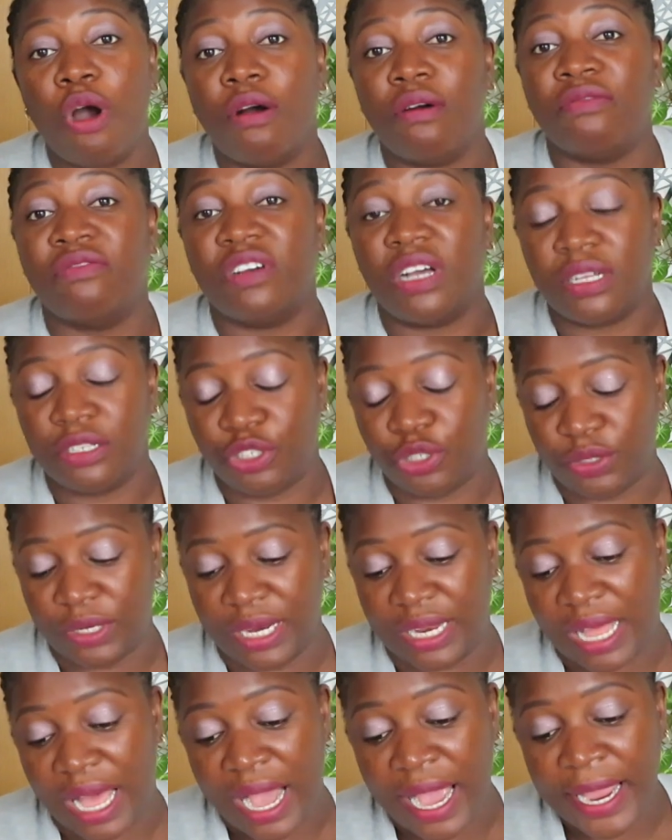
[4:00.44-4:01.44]
of
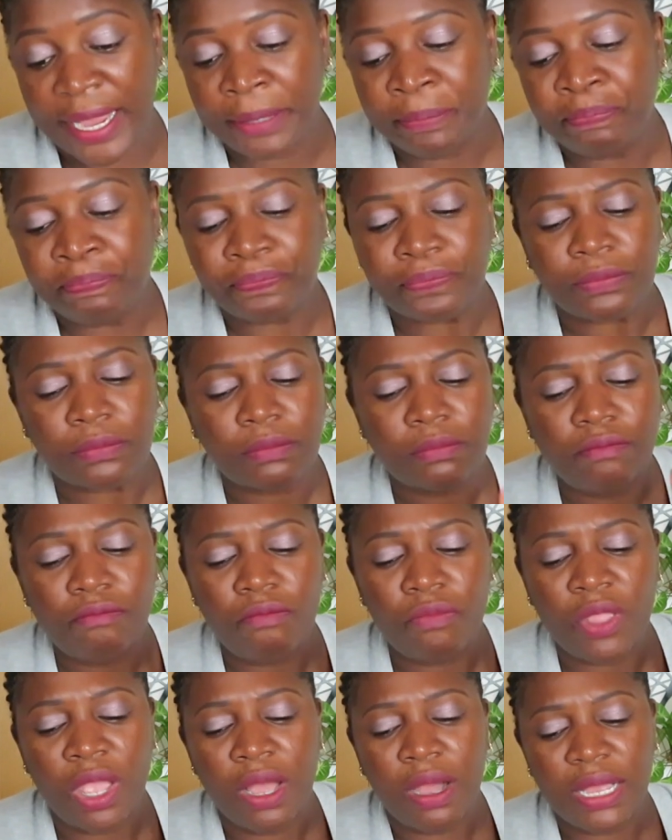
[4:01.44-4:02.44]
July.
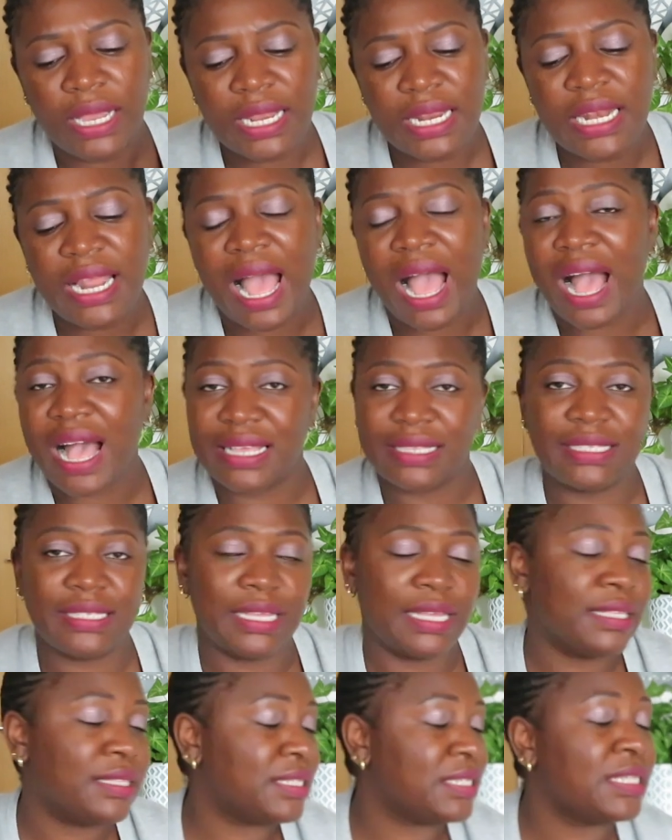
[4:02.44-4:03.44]
In
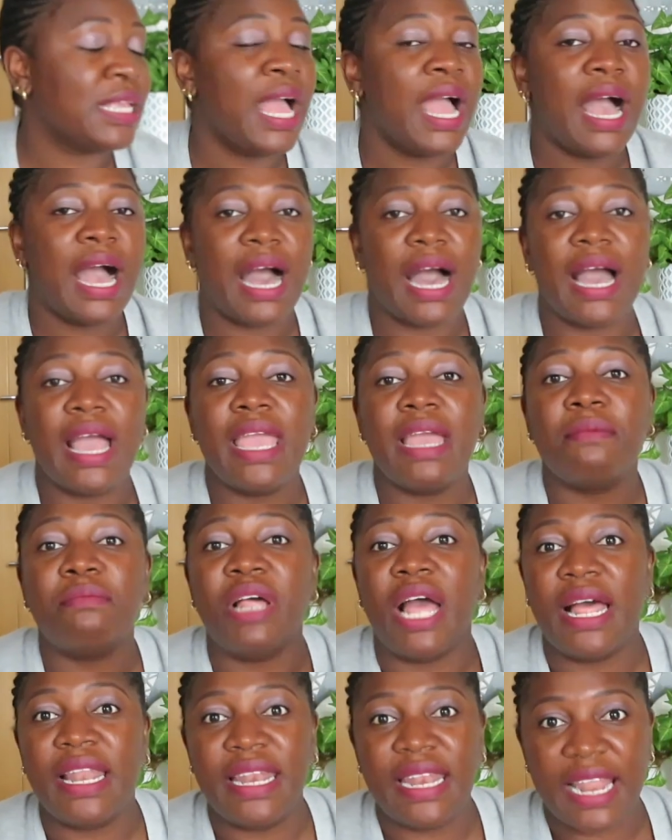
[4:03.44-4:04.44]
assets, I am
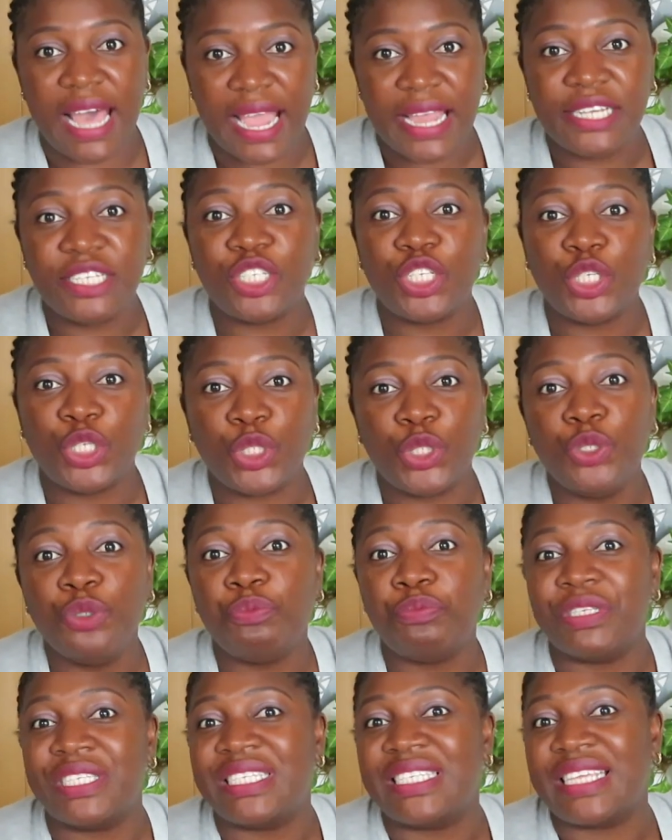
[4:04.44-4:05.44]

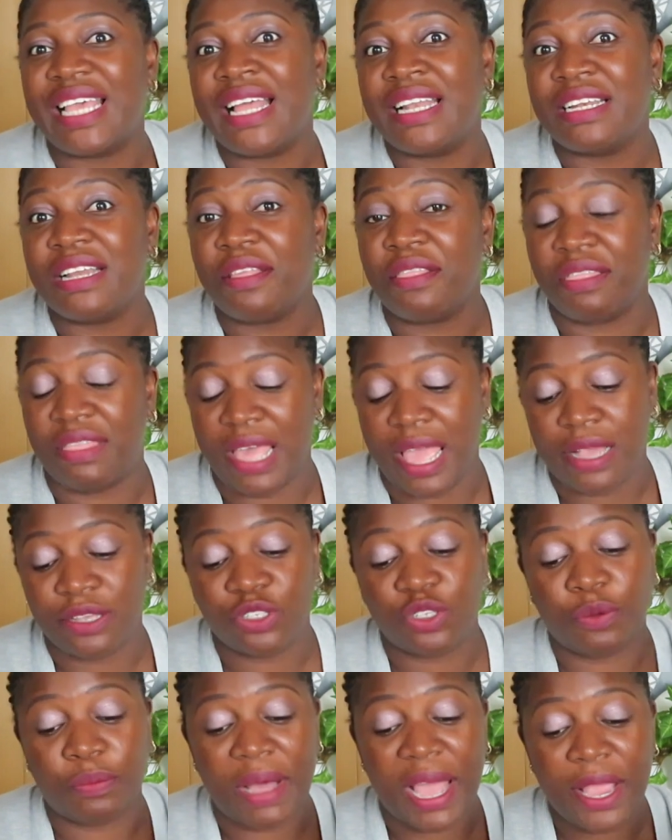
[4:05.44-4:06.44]
92% there.
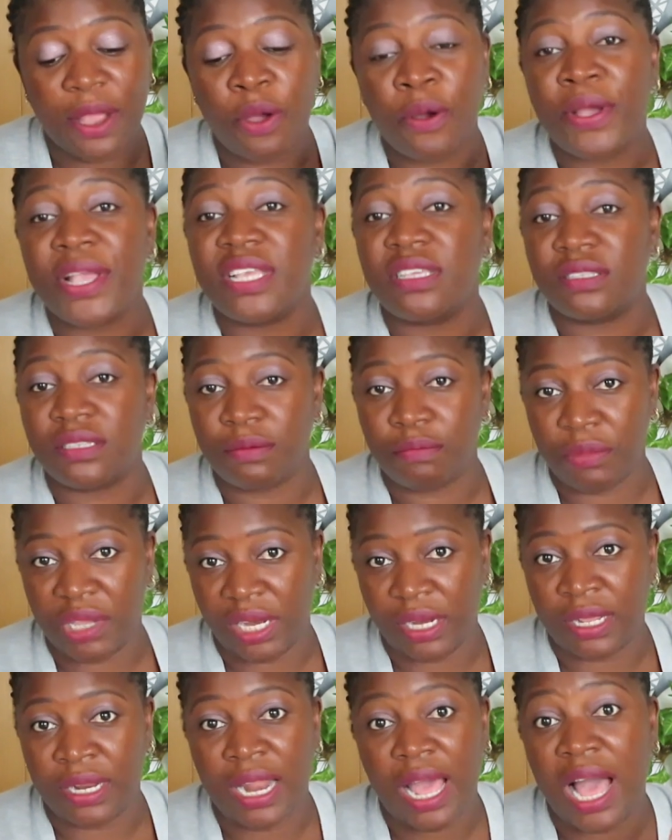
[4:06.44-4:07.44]
So my goal is 1
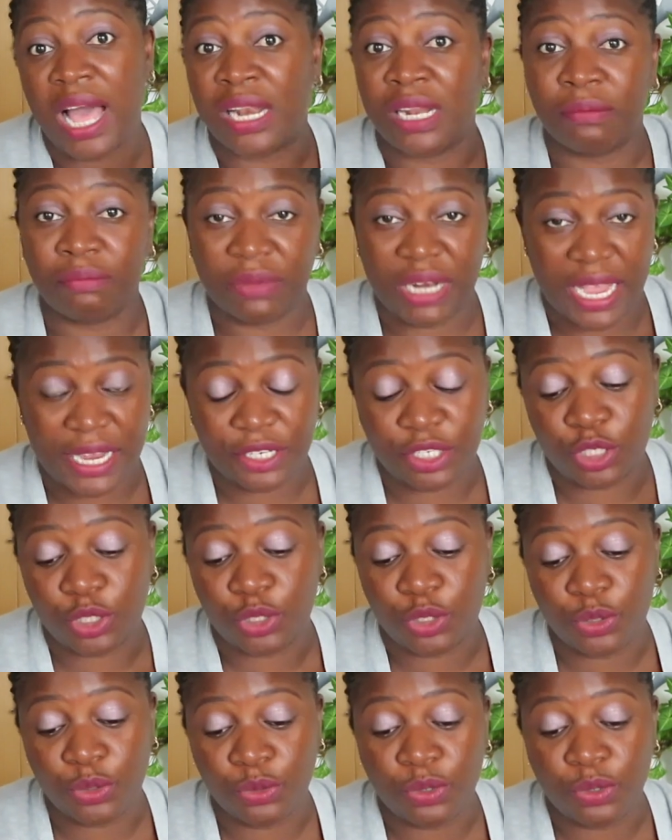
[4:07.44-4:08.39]
million and I'm 92%